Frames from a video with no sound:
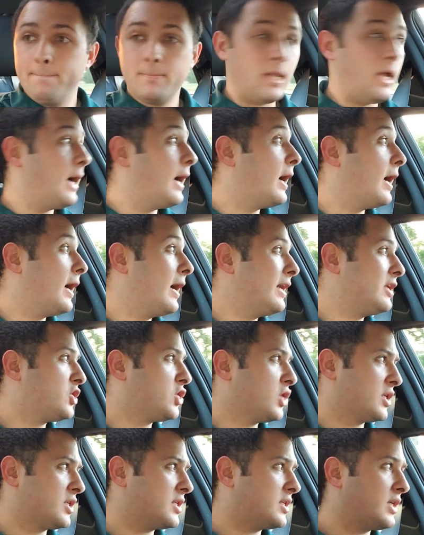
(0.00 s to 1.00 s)
It
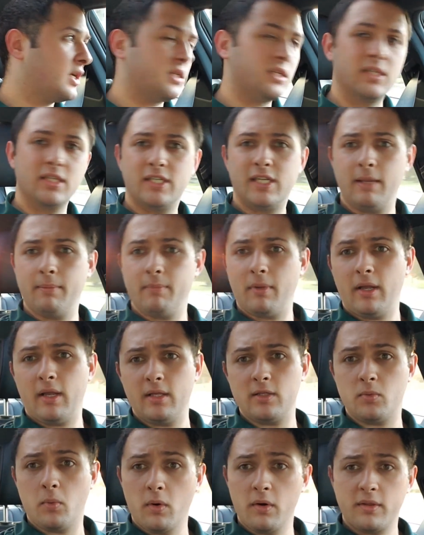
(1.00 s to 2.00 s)
just doesn't seem like
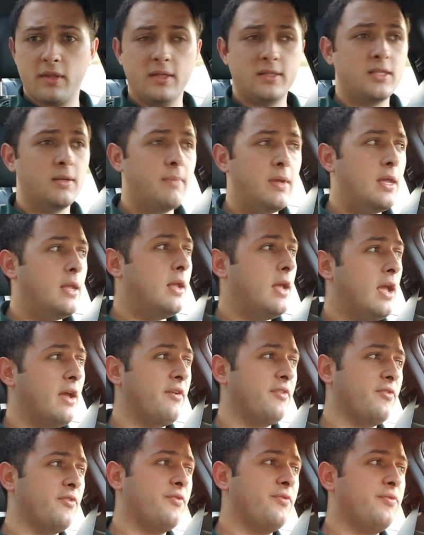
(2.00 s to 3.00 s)
it's worth it to me.
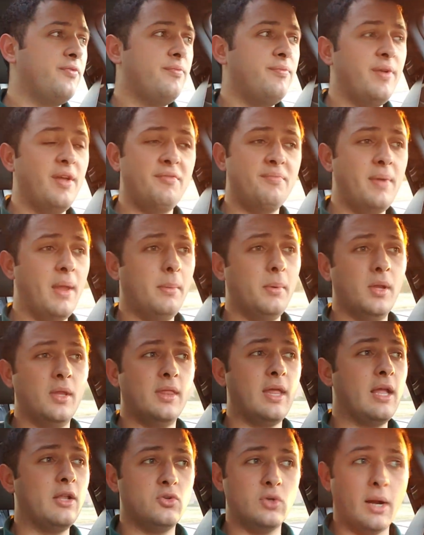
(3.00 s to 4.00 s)
If maybe
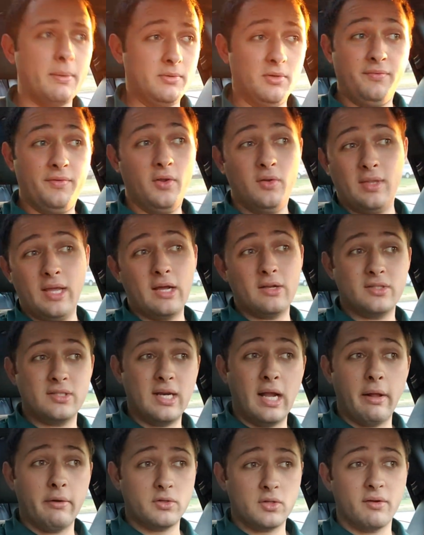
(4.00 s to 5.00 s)
they dropped a few
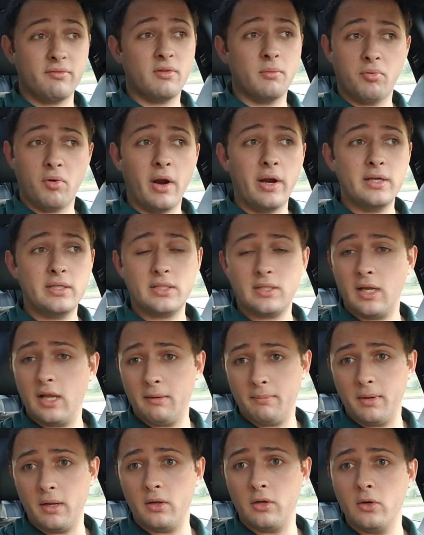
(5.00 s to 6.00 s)
$1,000s off the price,
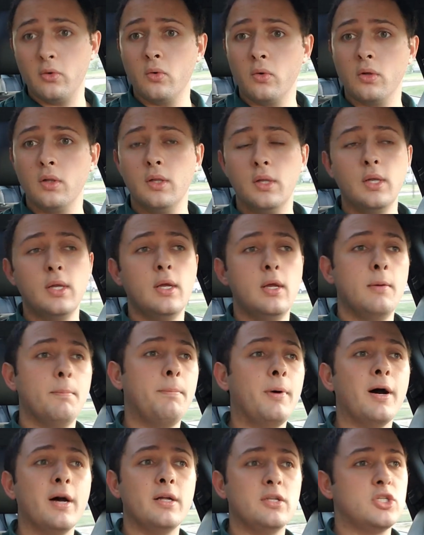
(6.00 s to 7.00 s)
it'd be cool.
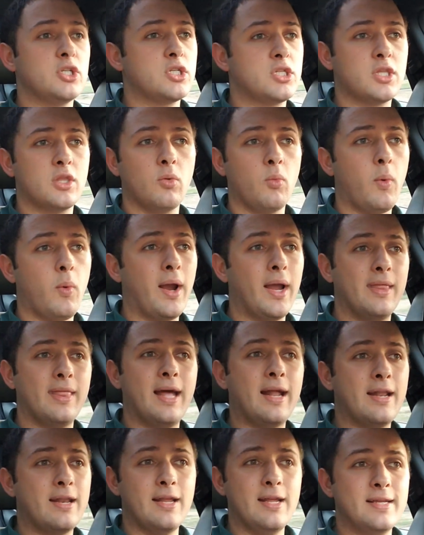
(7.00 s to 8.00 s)
But just the way
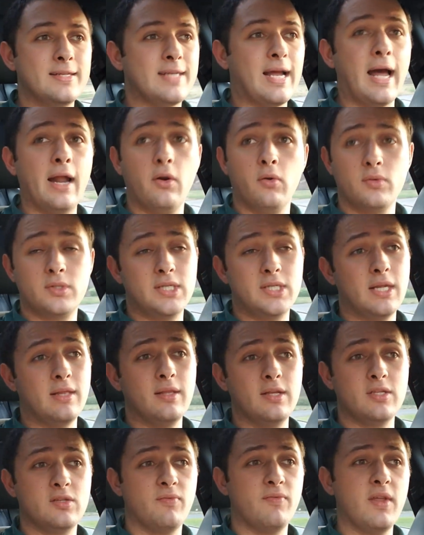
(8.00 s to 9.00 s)
that it is, I don't see
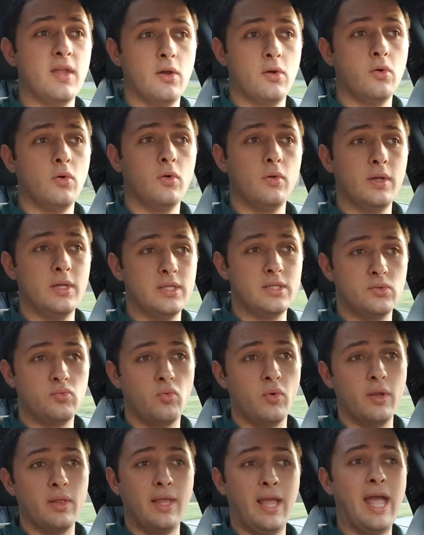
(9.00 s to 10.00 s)
this vehicle as
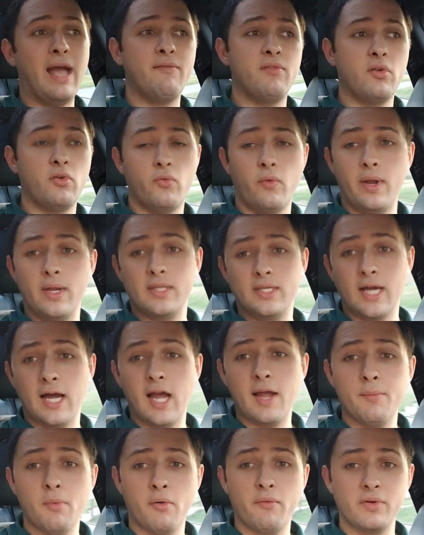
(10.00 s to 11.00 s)
really having a great
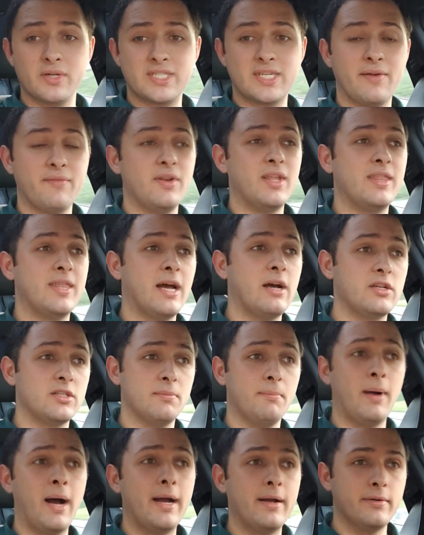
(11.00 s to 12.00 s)
time over
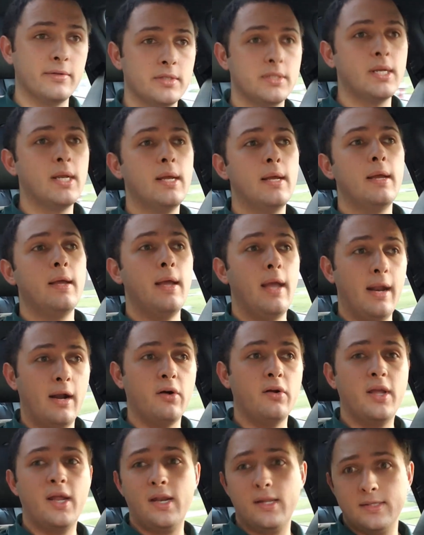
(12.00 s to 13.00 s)
70,000 miles. And
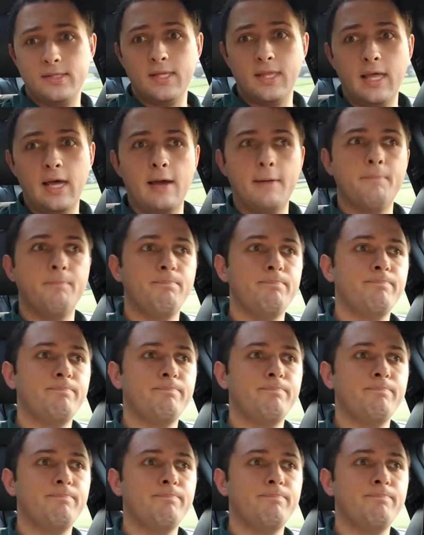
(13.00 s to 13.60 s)
I'll get into that